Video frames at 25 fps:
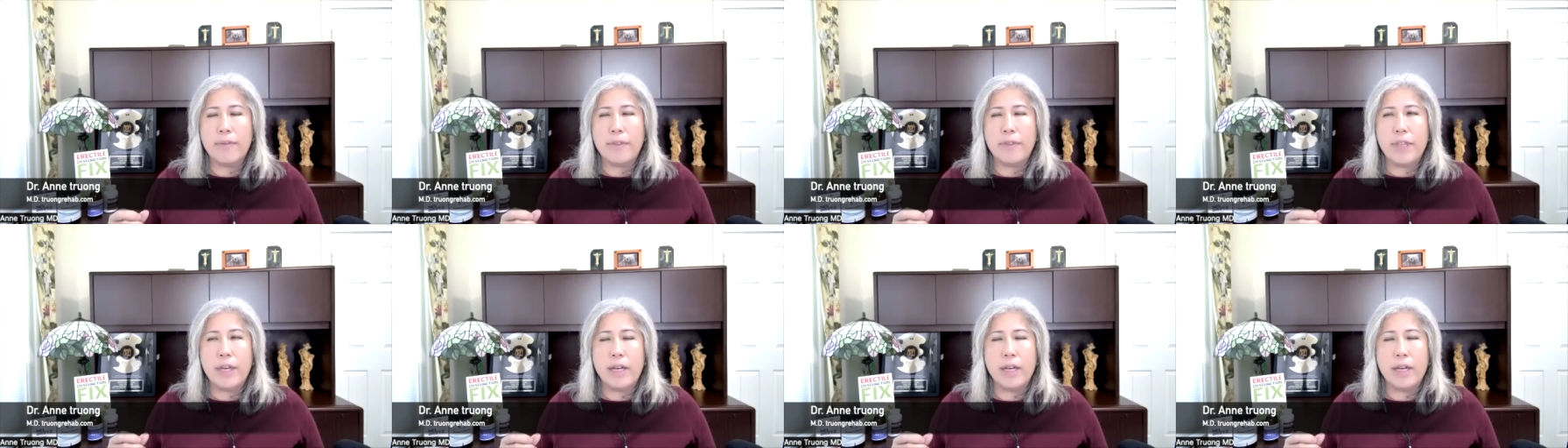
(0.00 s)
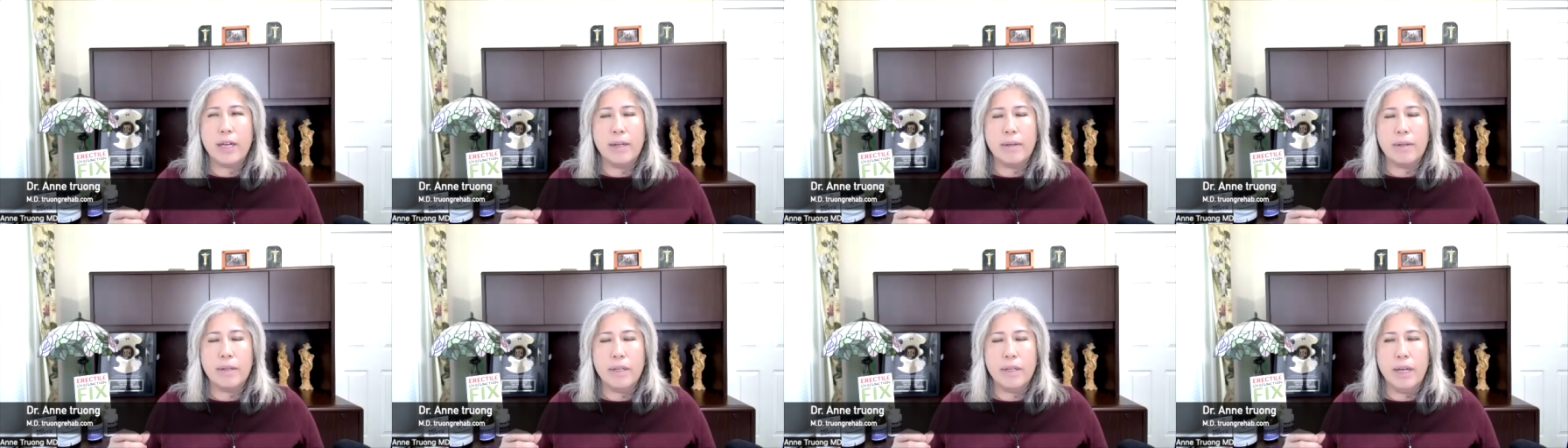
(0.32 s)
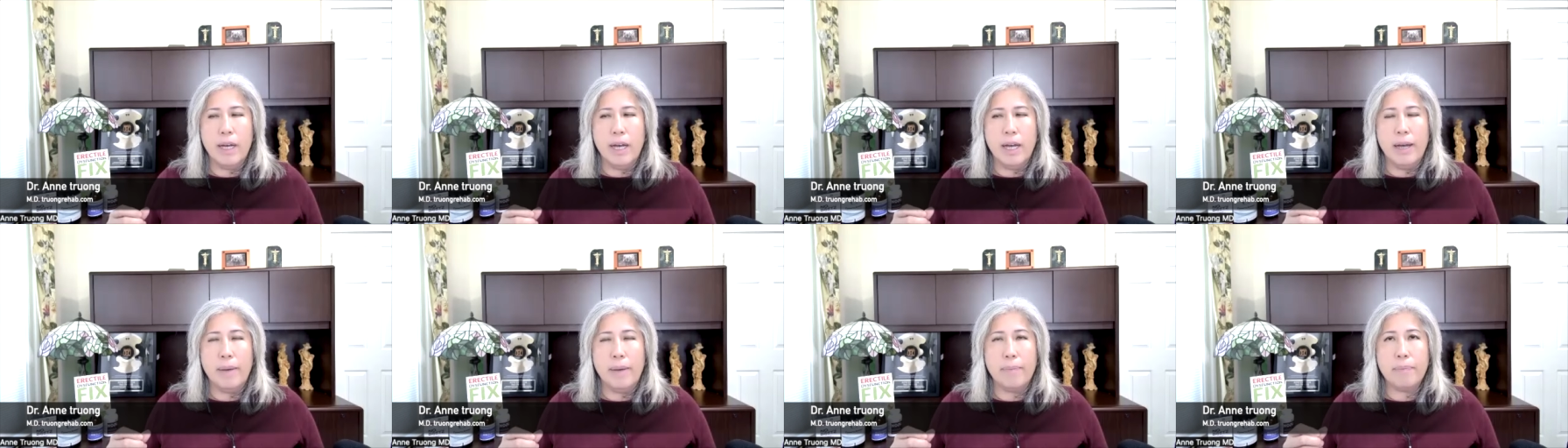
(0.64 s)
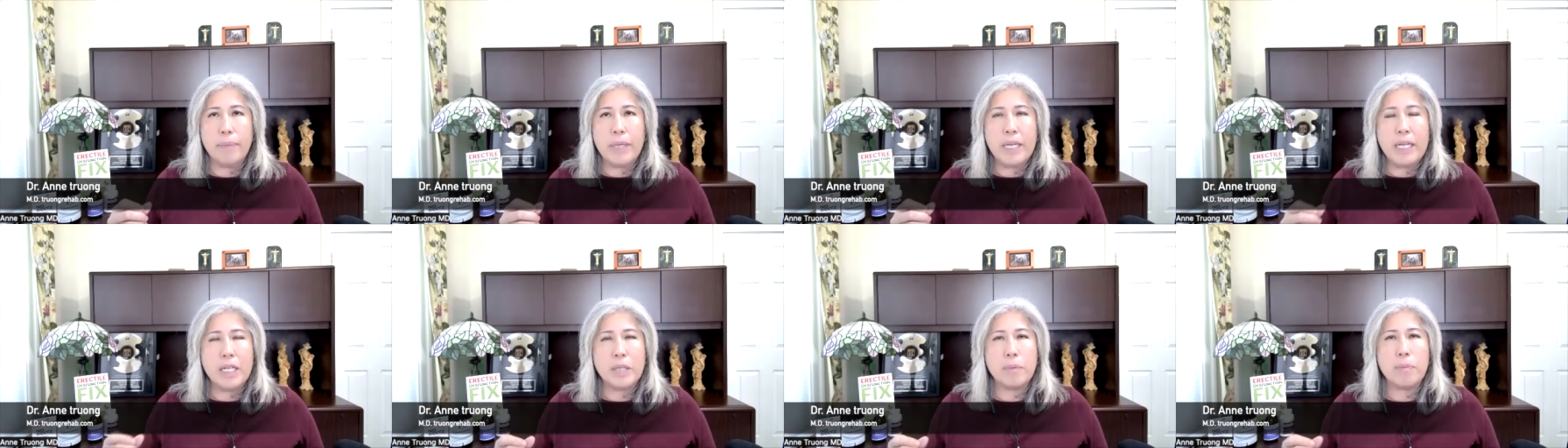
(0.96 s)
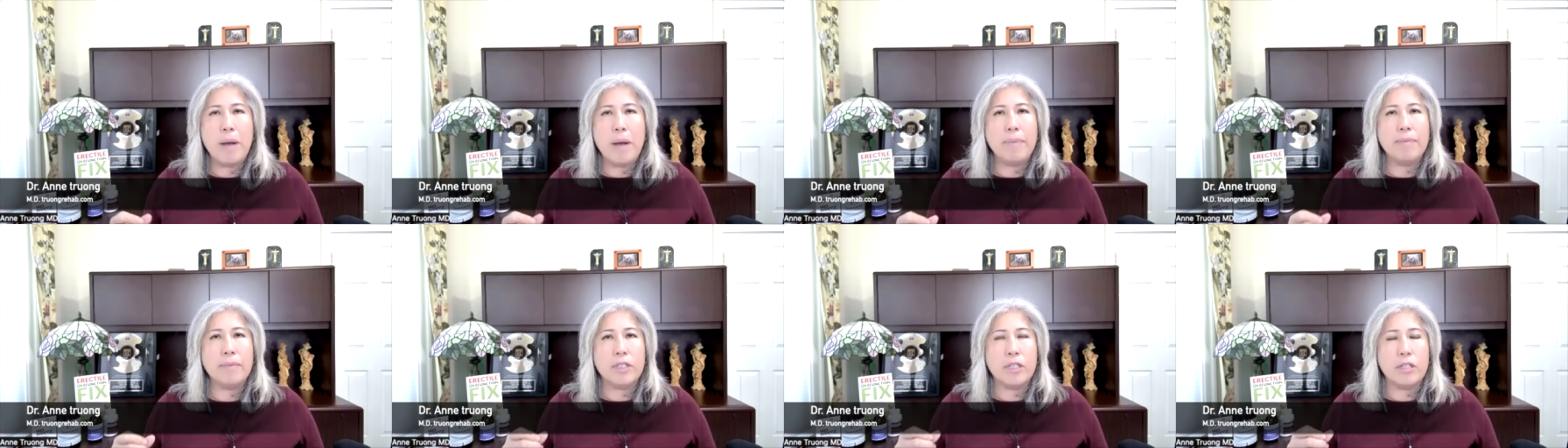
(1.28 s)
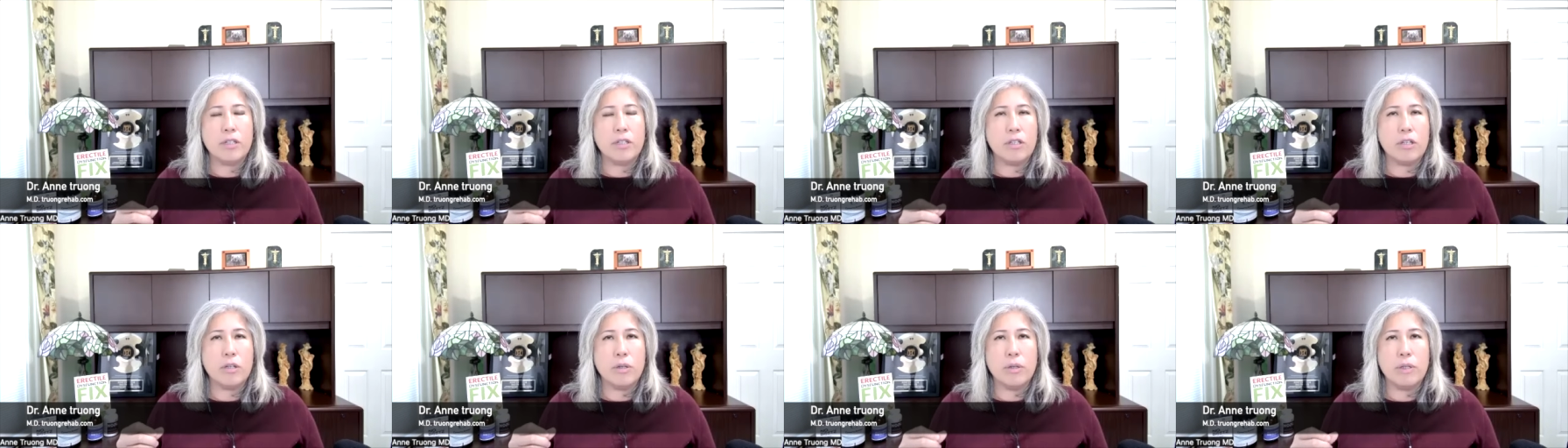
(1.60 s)
the uh, penis pump
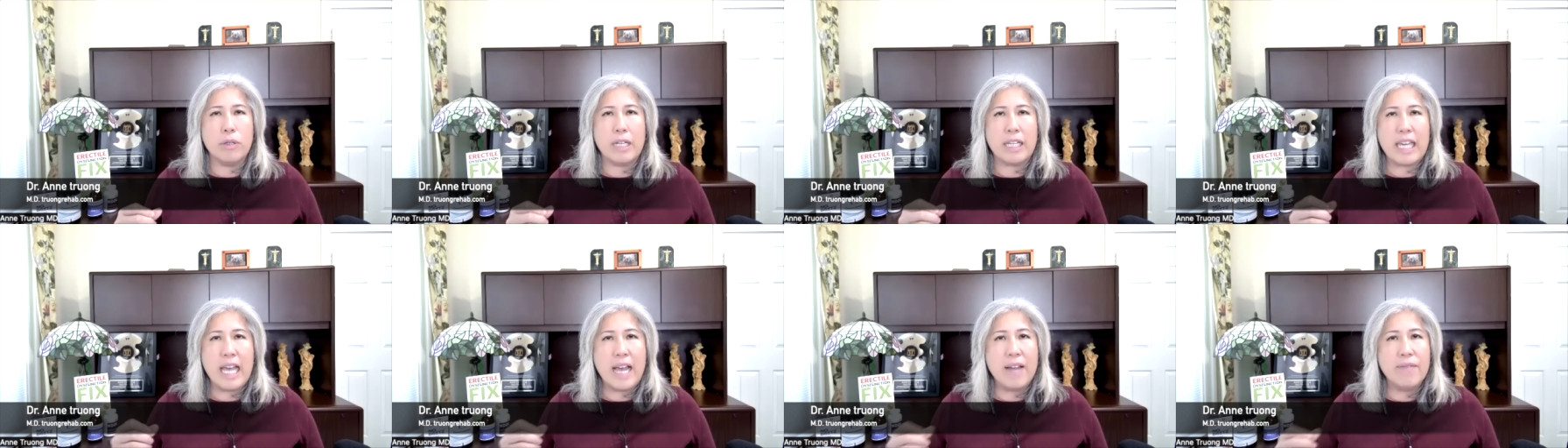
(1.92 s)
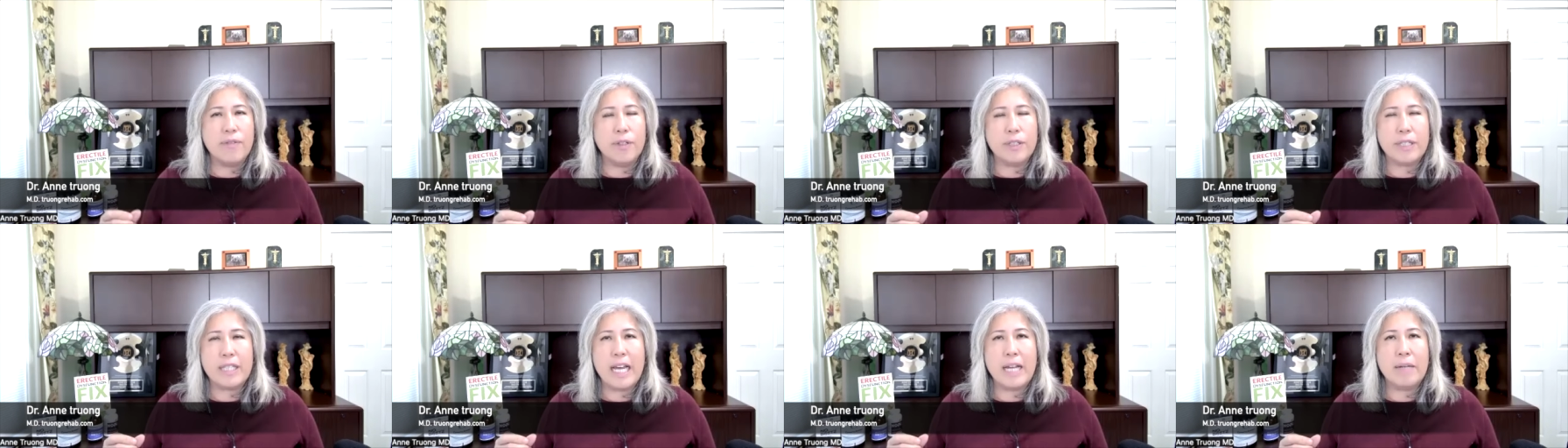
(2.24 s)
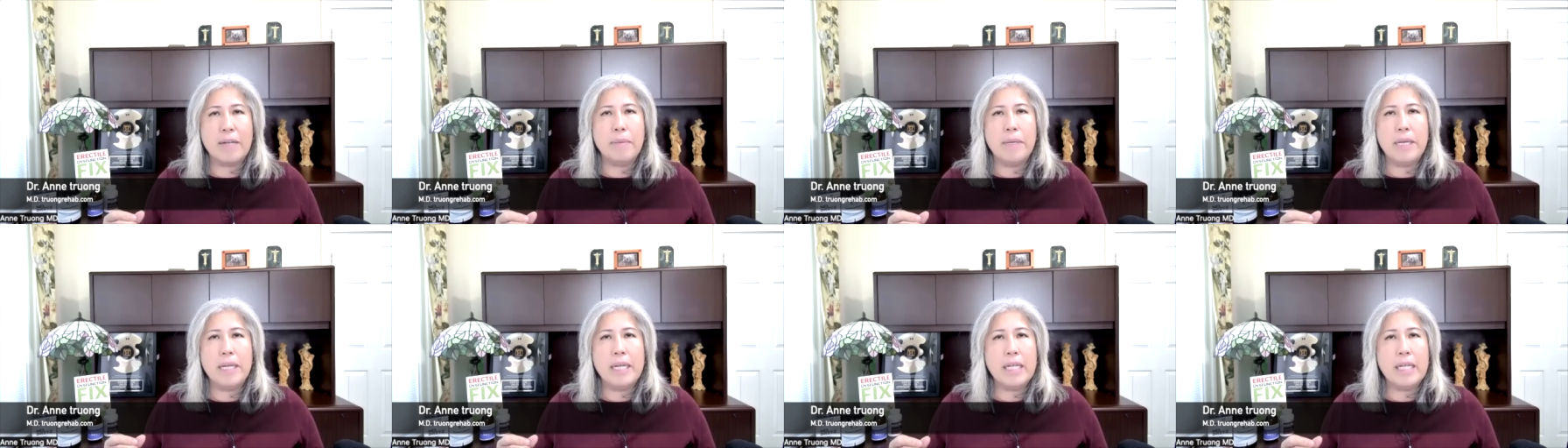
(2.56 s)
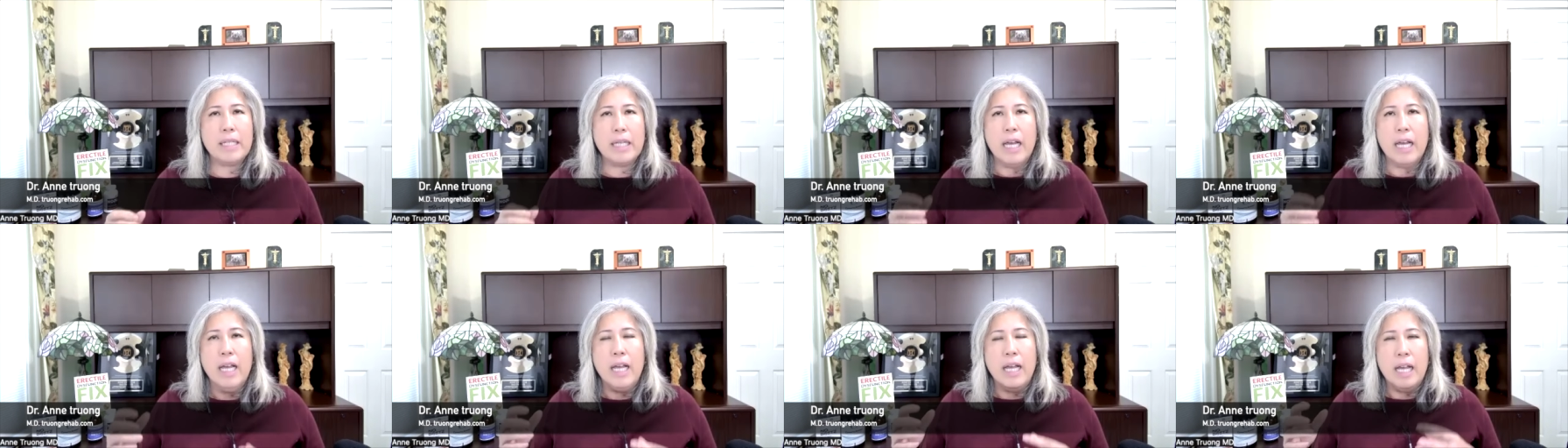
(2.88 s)
to do it again for 10 minutes.